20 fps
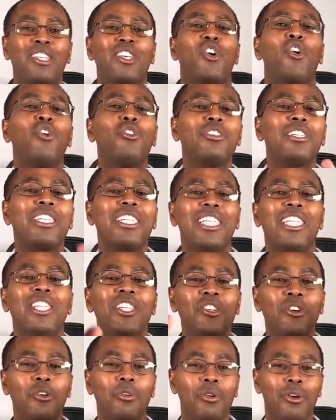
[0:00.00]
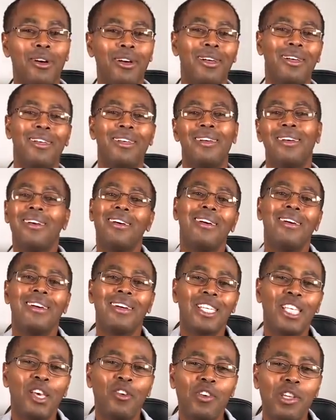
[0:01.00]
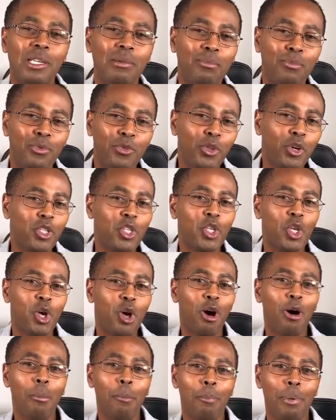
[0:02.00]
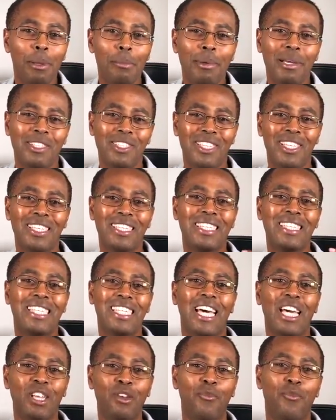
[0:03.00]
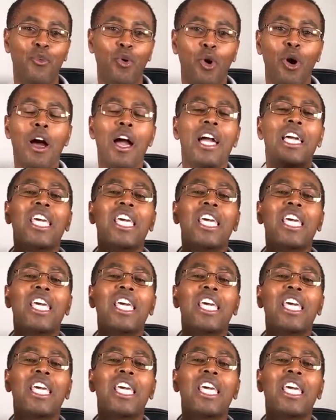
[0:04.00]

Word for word: Continue giving him those compliments he's dying for.